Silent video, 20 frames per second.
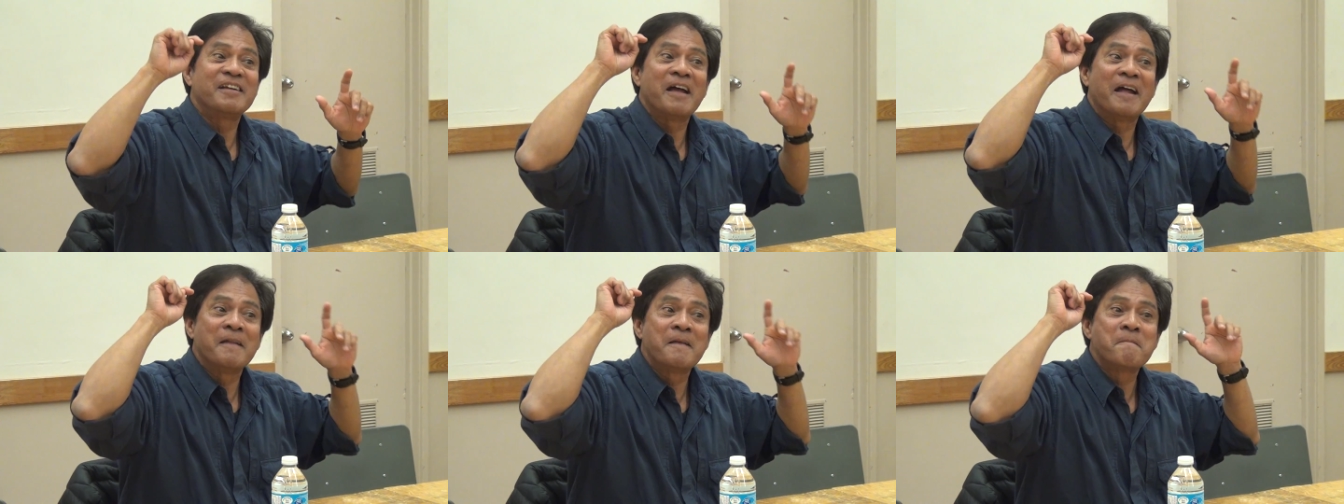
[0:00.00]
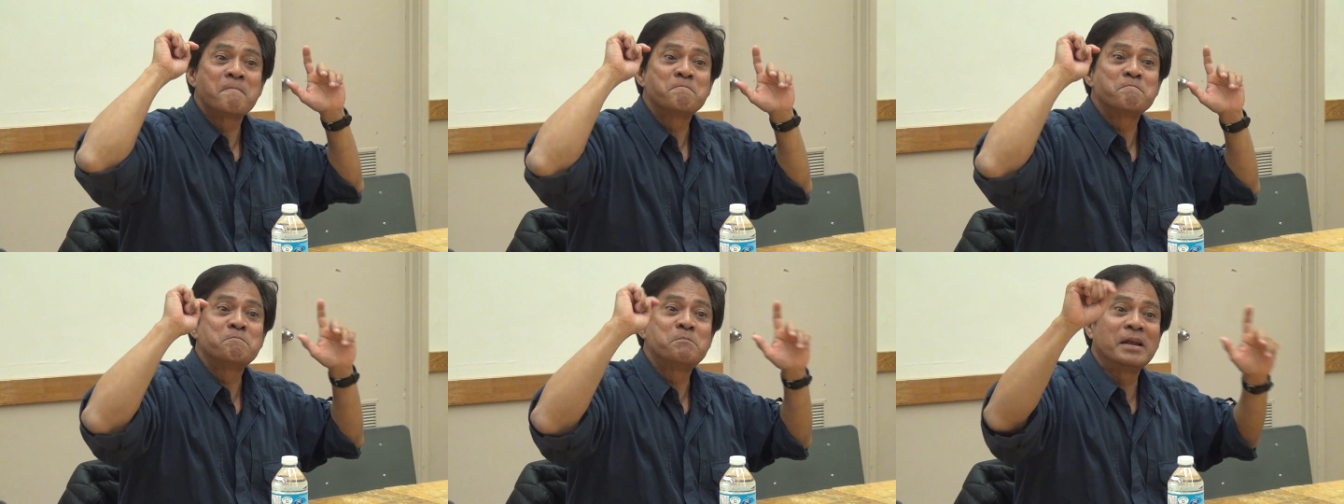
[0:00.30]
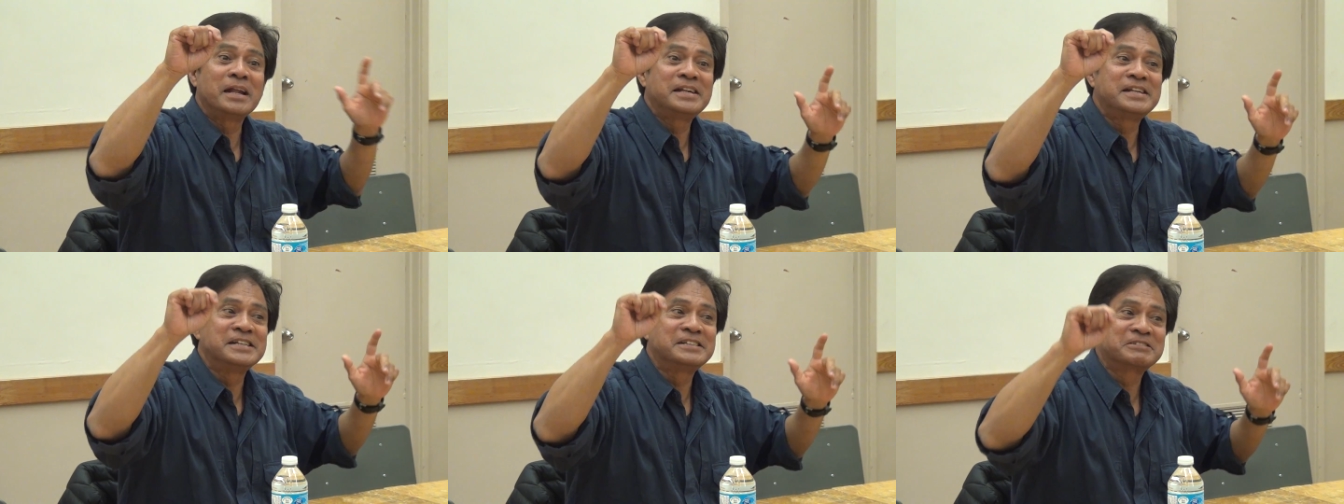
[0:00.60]
an
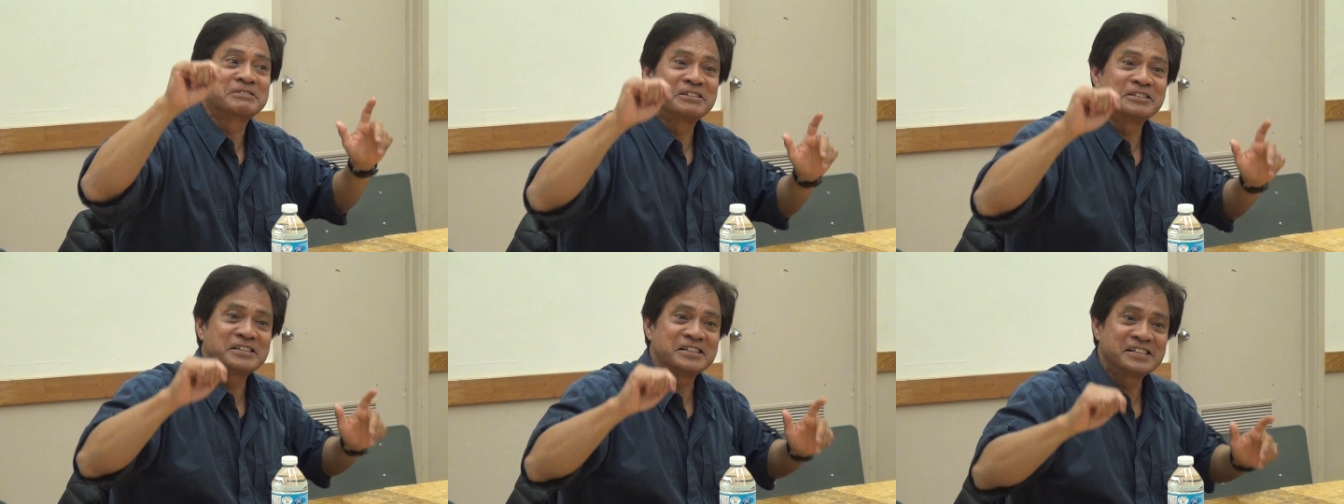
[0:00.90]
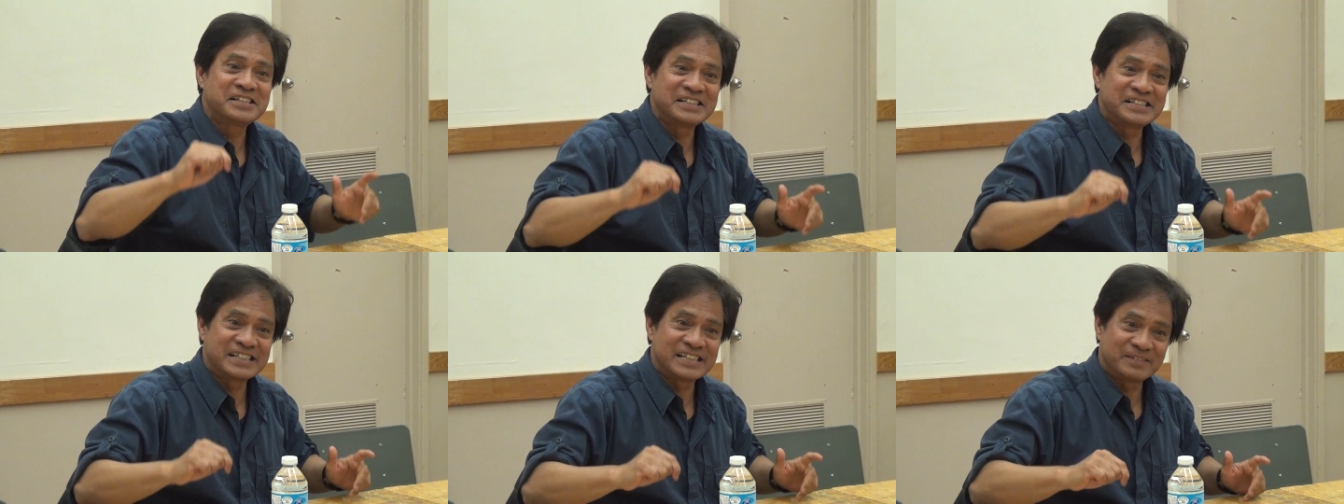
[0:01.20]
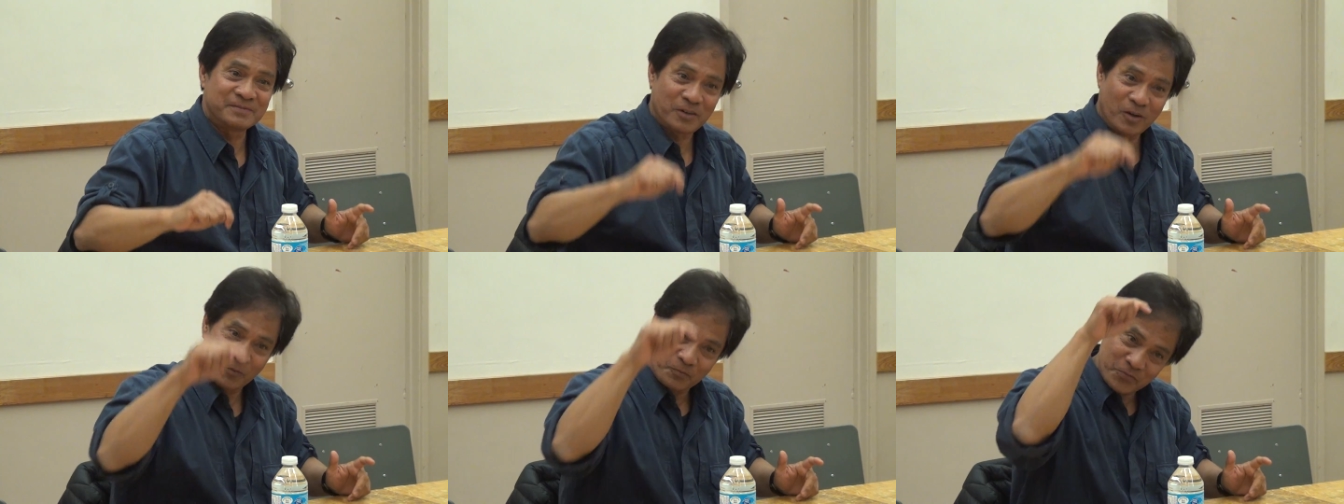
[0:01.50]
implicit
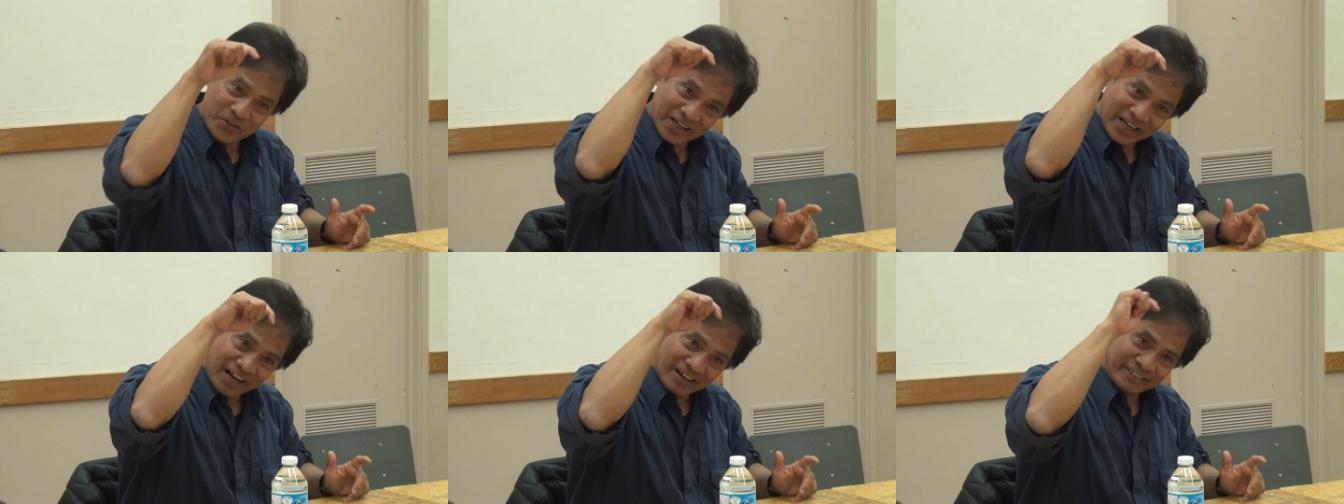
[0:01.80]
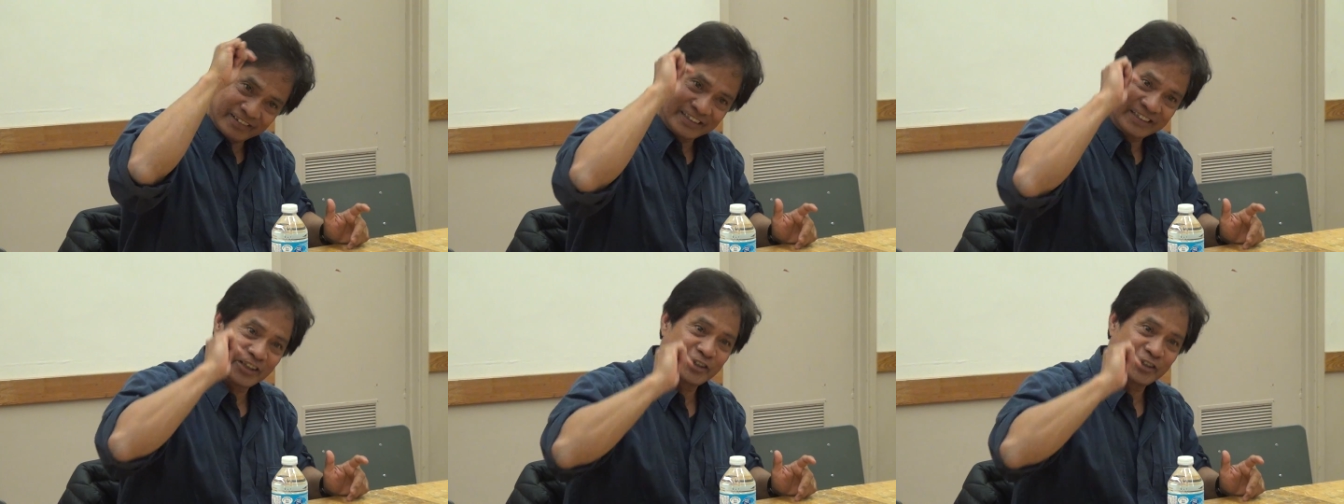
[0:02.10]
criticism of the current